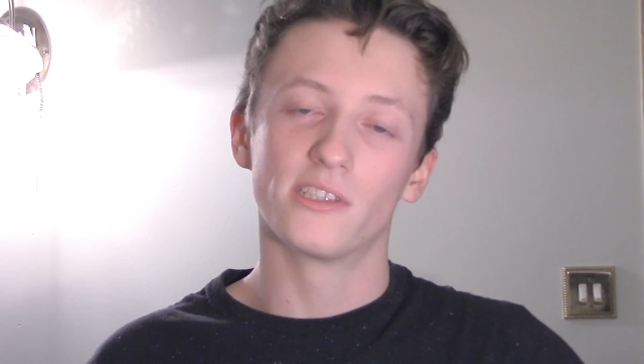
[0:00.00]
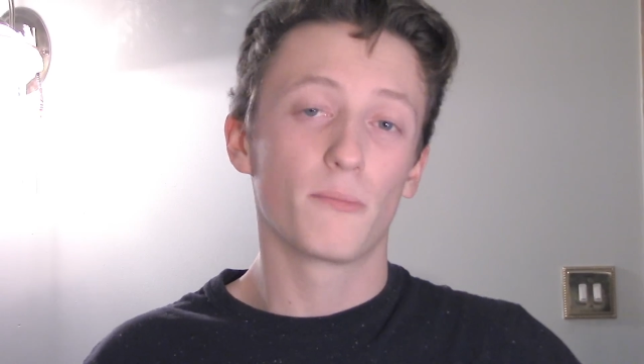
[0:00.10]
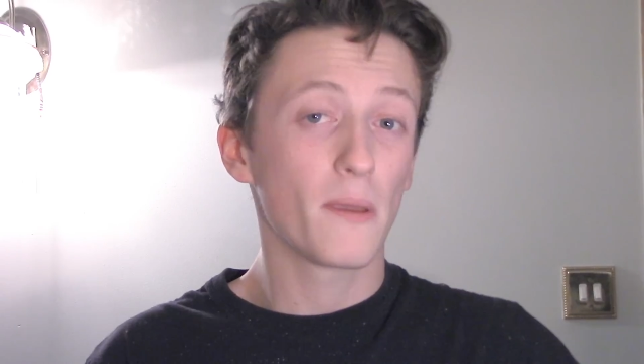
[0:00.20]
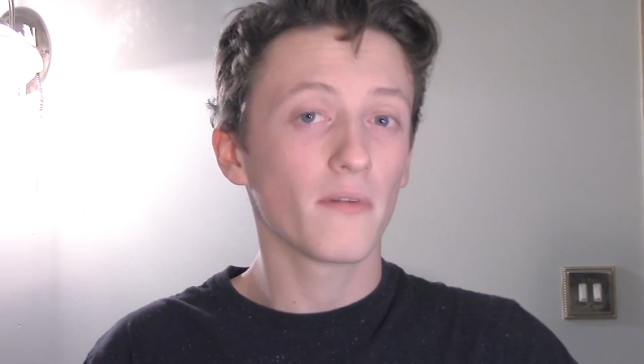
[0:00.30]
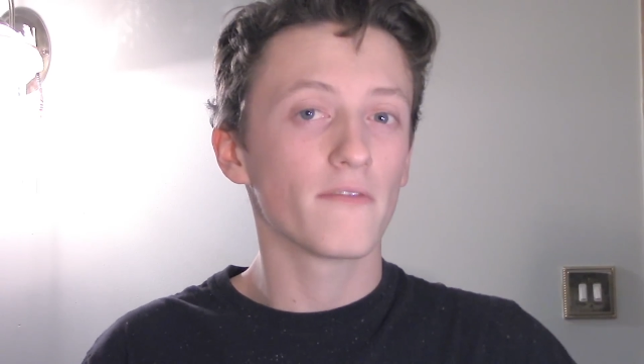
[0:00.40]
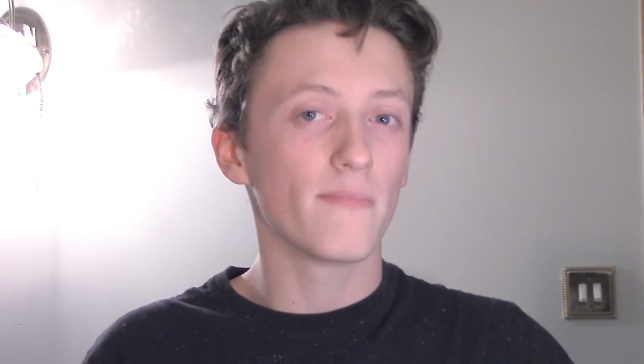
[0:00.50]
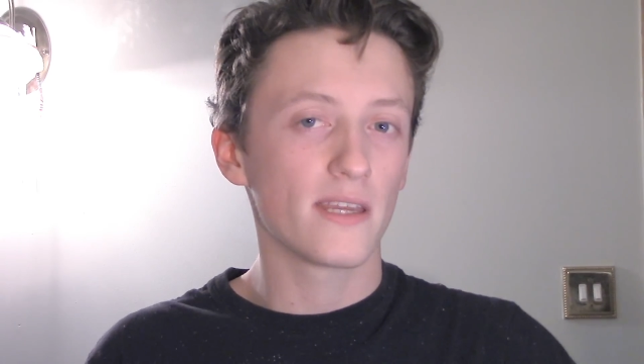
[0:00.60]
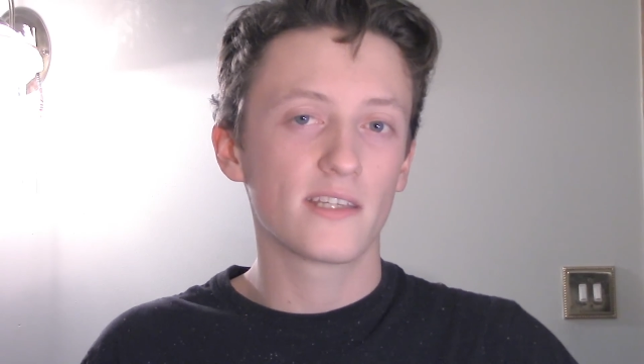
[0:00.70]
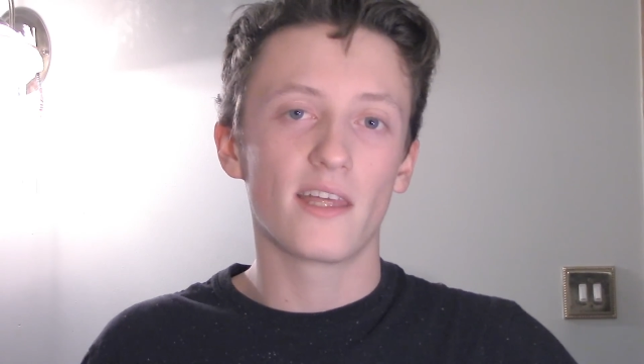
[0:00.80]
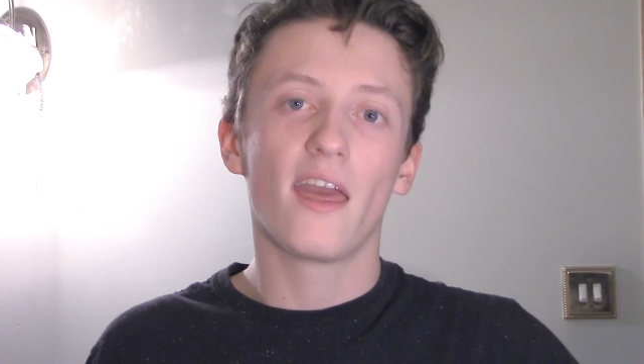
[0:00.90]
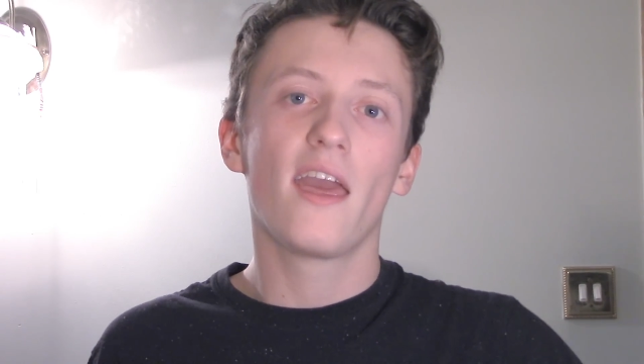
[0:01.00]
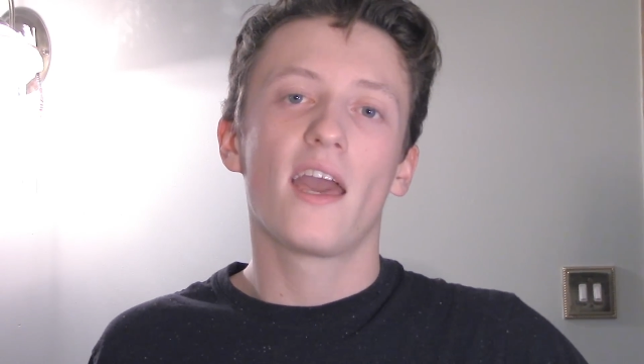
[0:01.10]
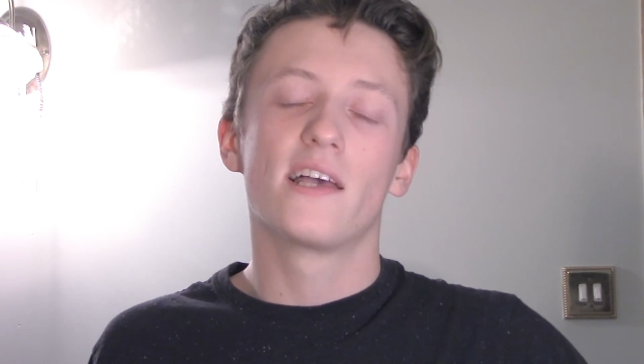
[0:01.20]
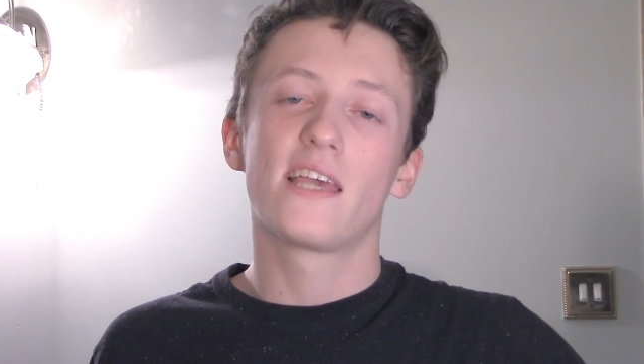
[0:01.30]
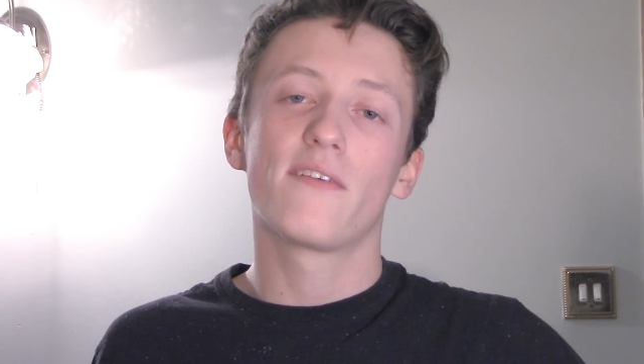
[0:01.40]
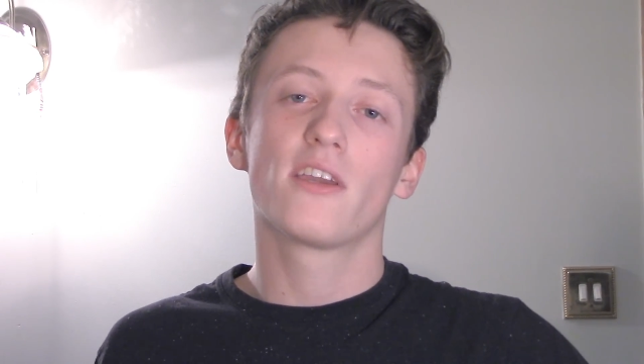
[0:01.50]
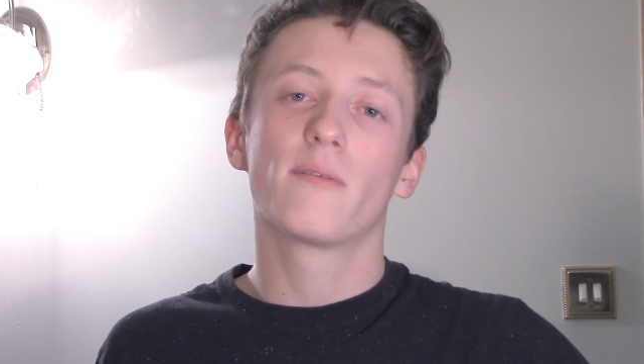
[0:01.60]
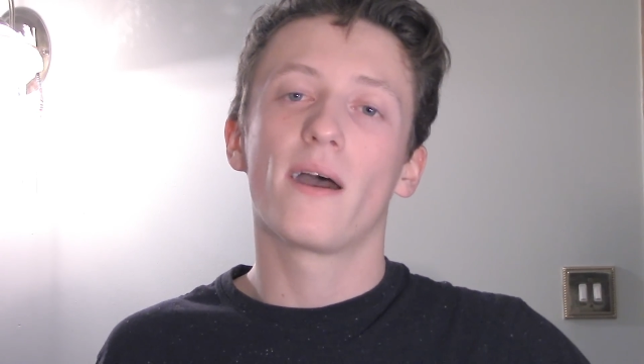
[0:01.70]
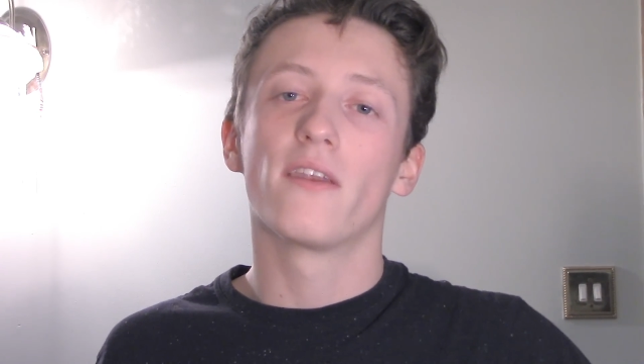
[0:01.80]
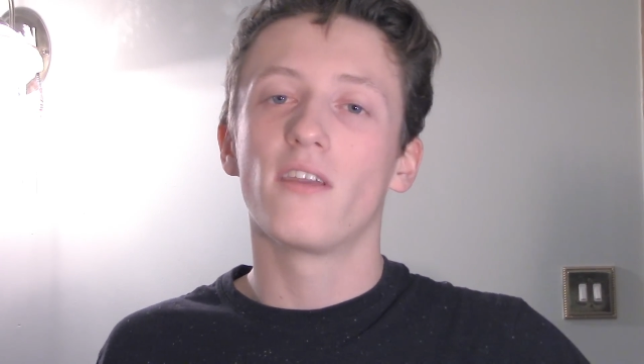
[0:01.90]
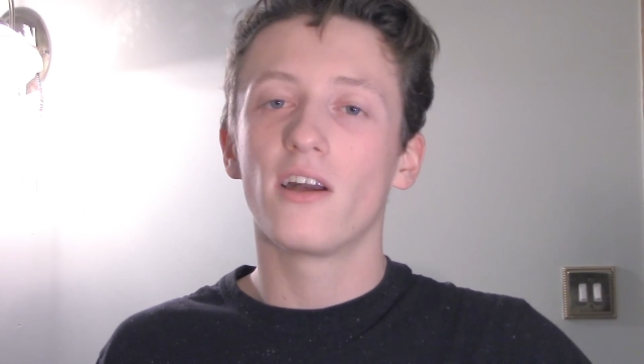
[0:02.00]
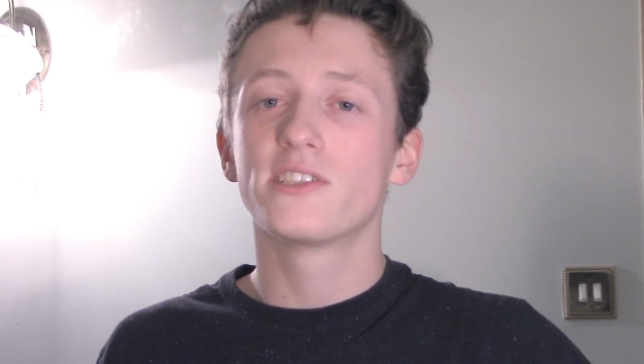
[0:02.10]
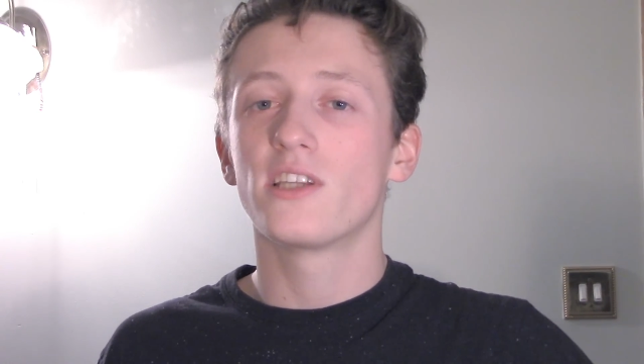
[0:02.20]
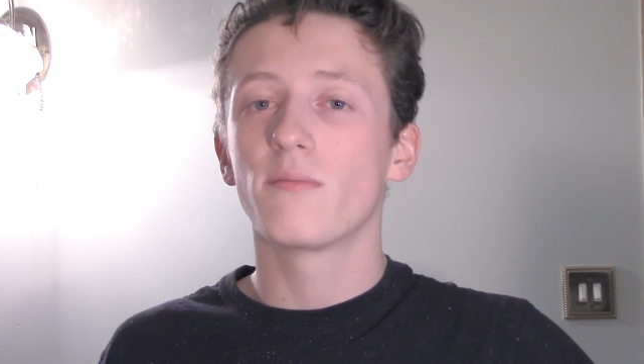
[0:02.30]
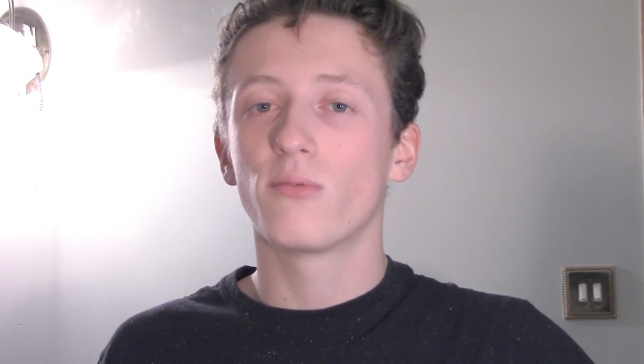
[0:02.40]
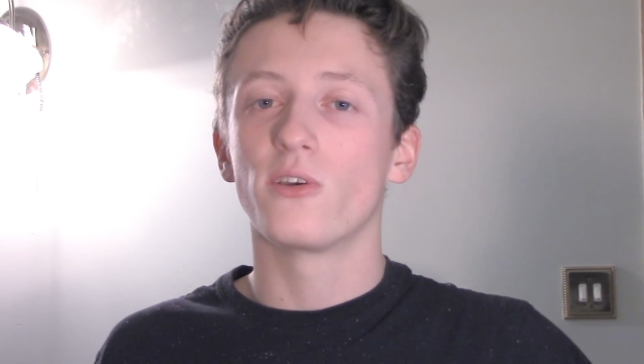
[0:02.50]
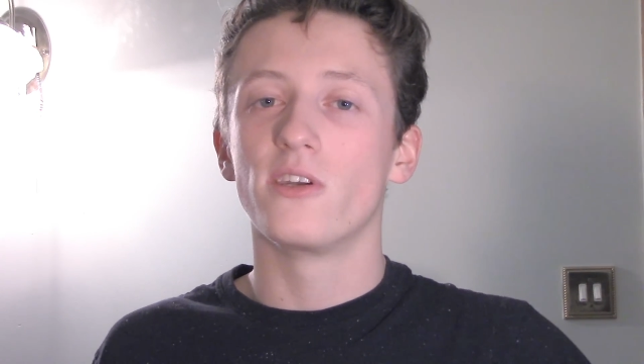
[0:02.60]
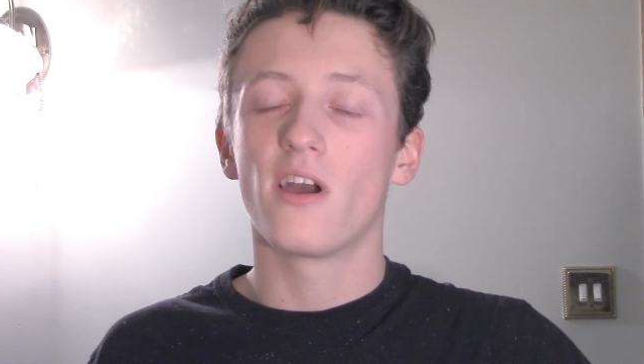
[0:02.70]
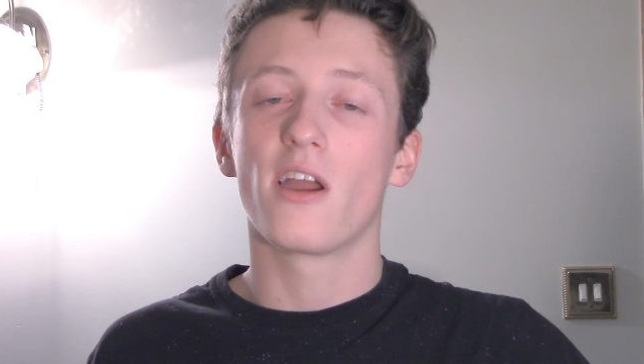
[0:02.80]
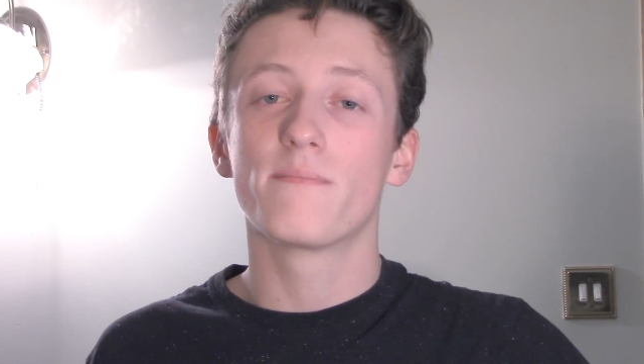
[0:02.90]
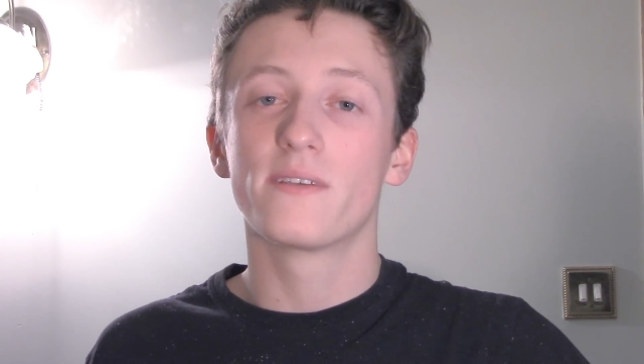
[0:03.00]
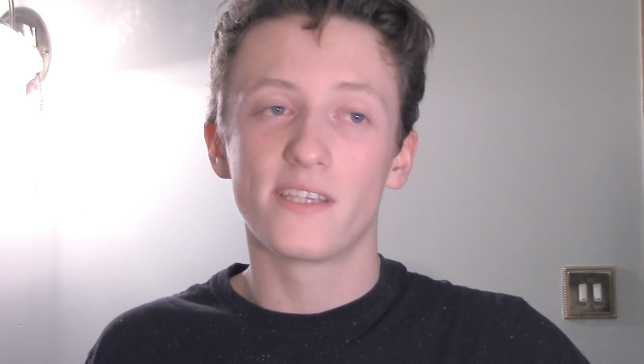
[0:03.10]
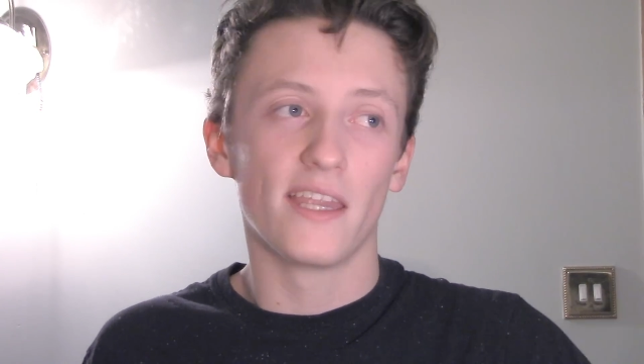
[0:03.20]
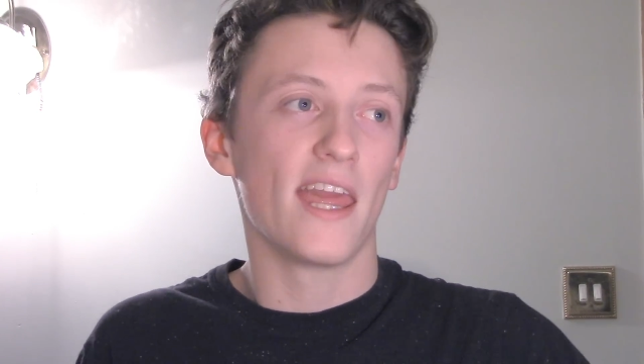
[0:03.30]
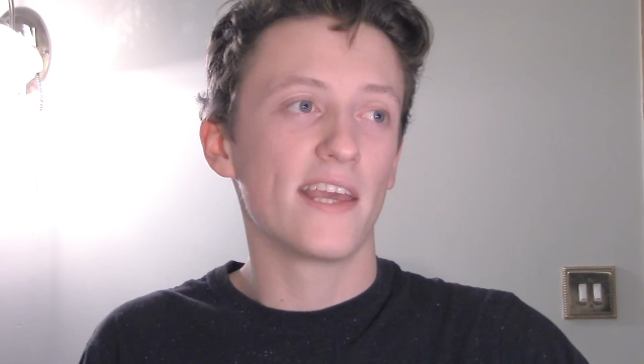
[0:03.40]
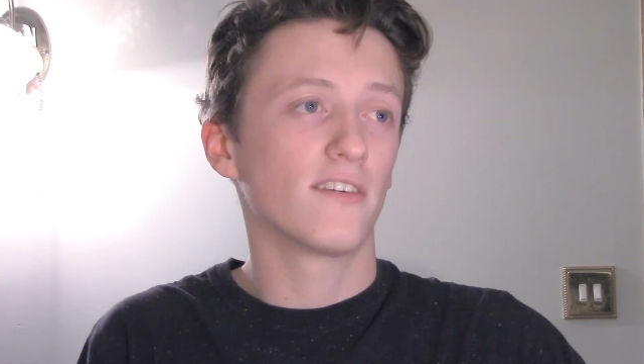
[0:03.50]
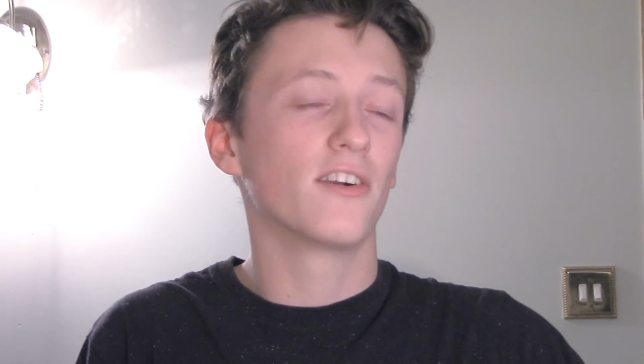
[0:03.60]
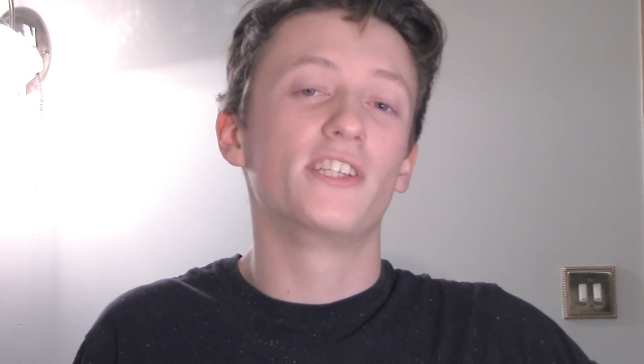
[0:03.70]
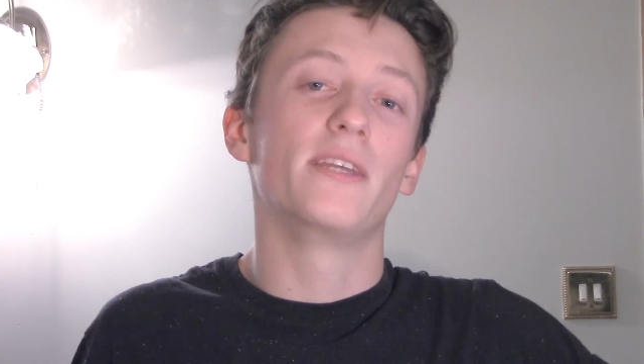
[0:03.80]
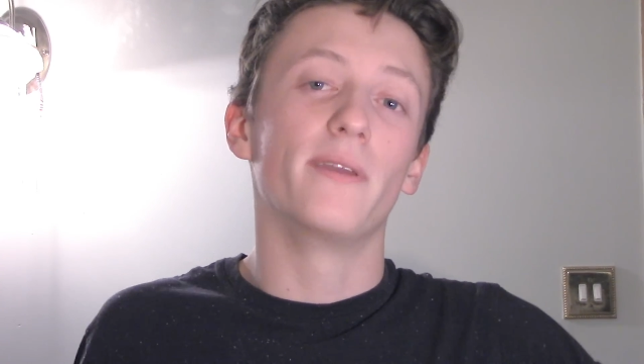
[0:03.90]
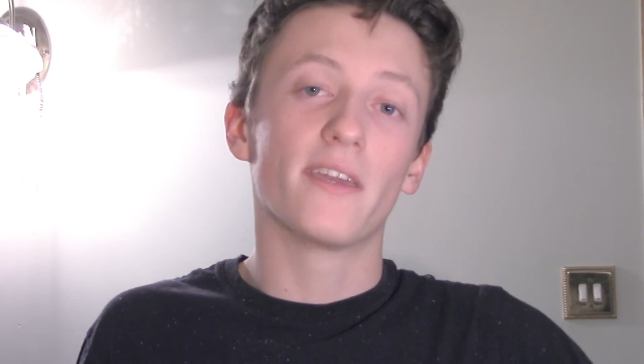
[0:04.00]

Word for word: So people have measured it as having about ninety-nine point nine percent sRGB